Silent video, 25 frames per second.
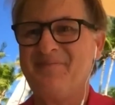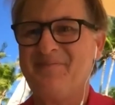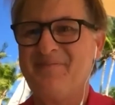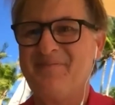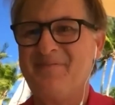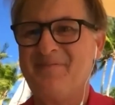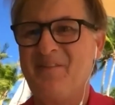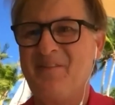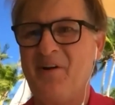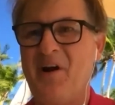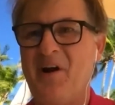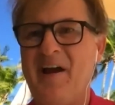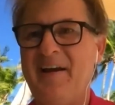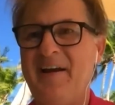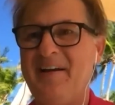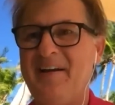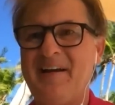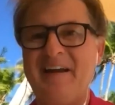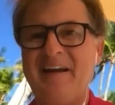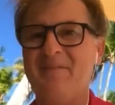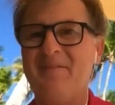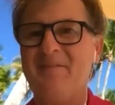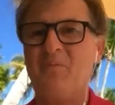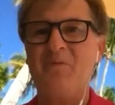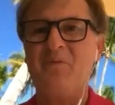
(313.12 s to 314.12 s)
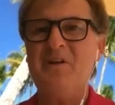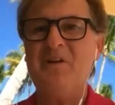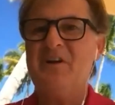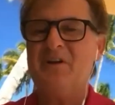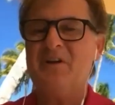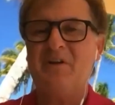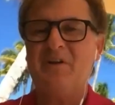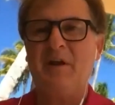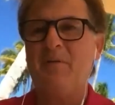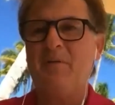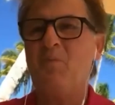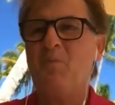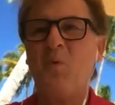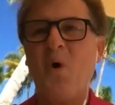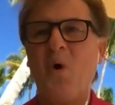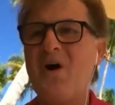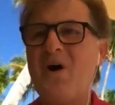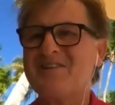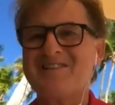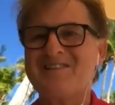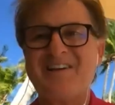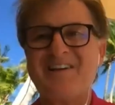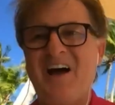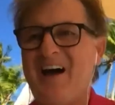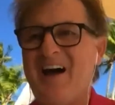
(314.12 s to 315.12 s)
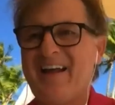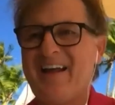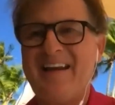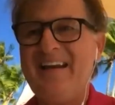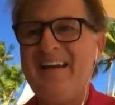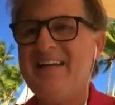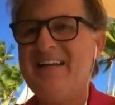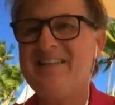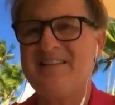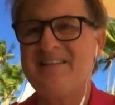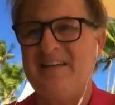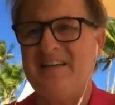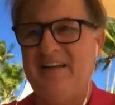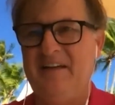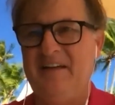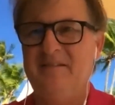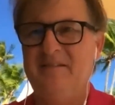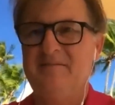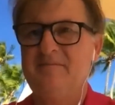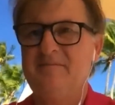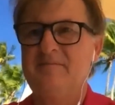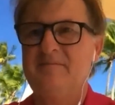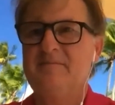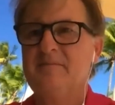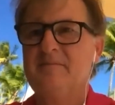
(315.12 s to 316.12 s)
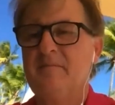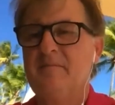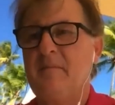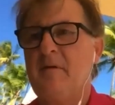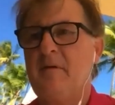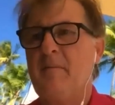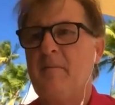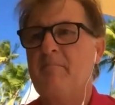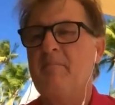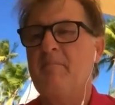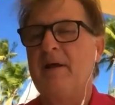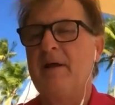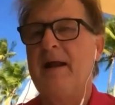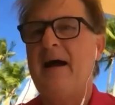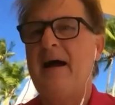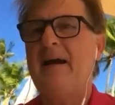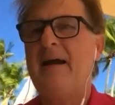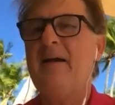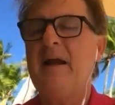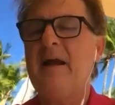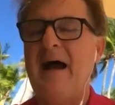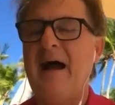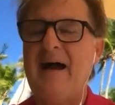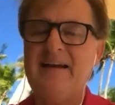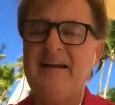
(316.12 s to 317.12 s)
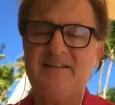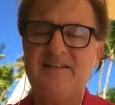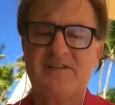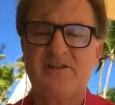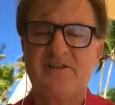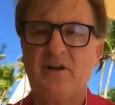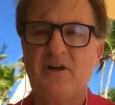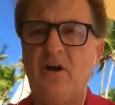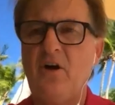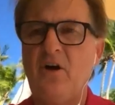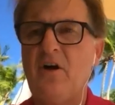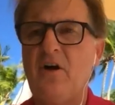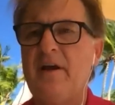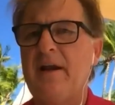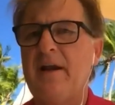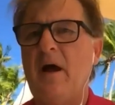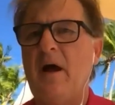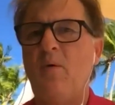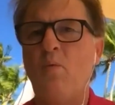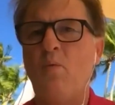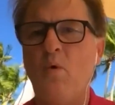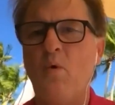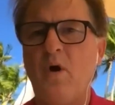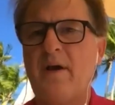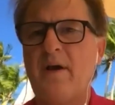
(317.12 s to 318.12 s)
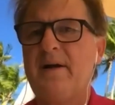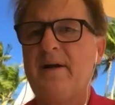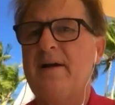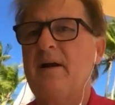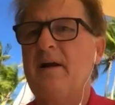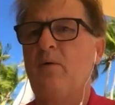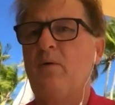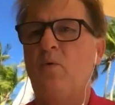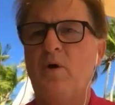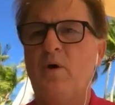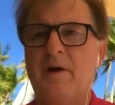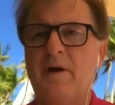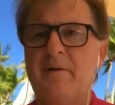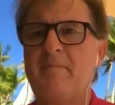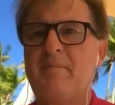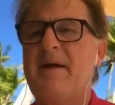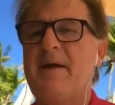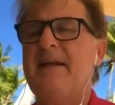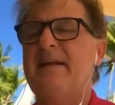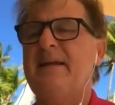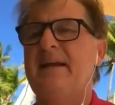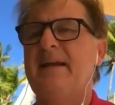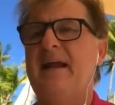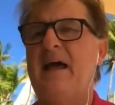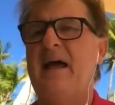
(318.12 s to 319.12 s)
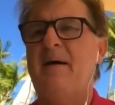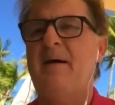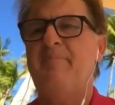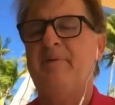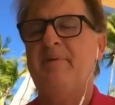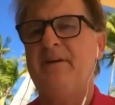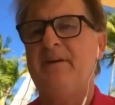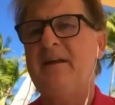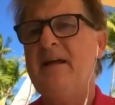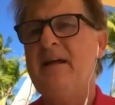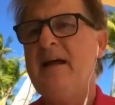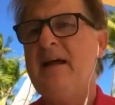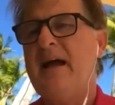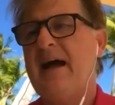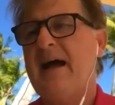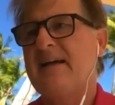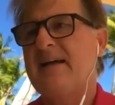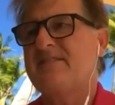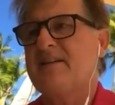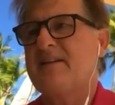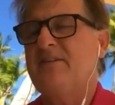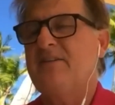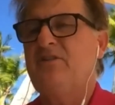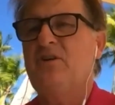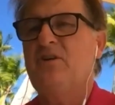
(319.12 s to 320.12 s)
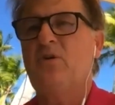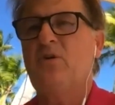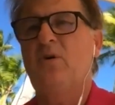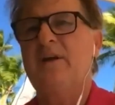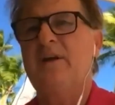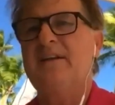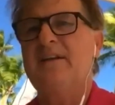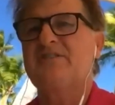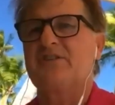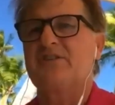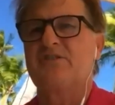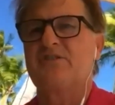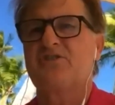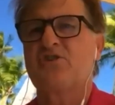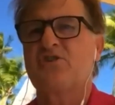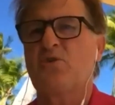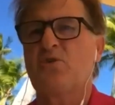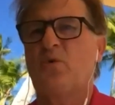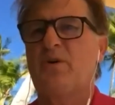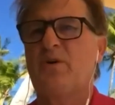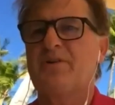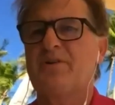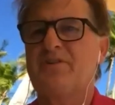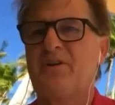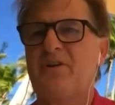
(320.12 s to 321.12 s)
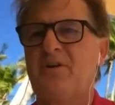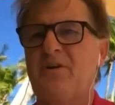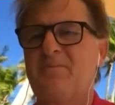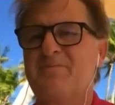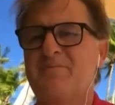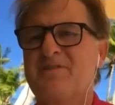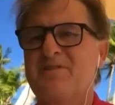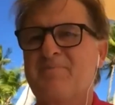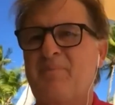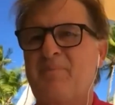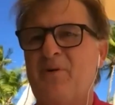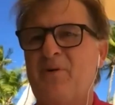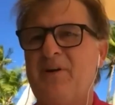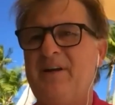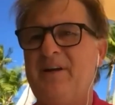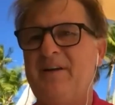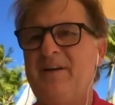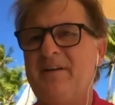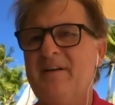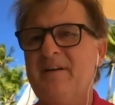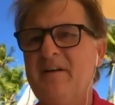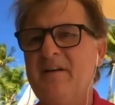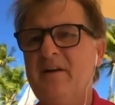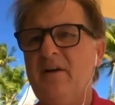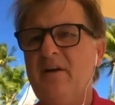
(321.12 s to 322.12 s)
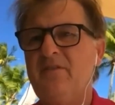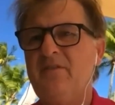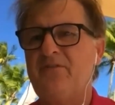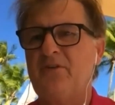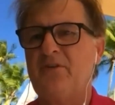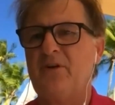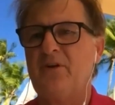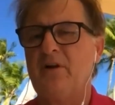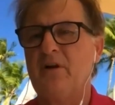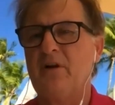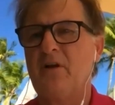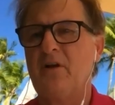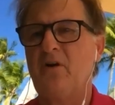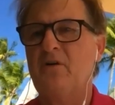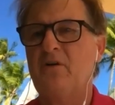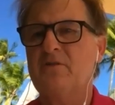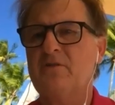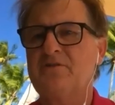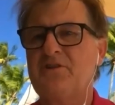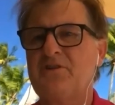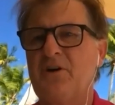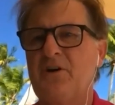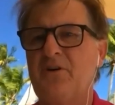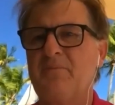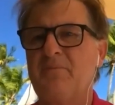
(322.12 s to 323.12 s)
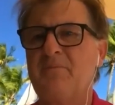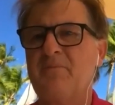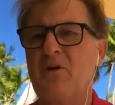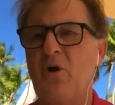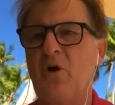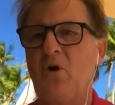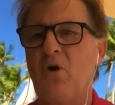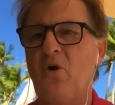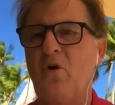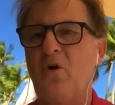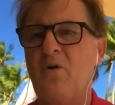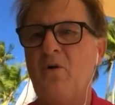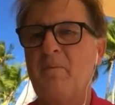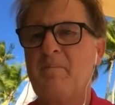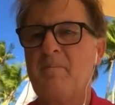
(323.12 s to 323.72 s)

All right. It it was not easy. But I, I saw it. I wanted it. I wanted to make it happen. I said, you know what? It's a short term sprint for a long term goal.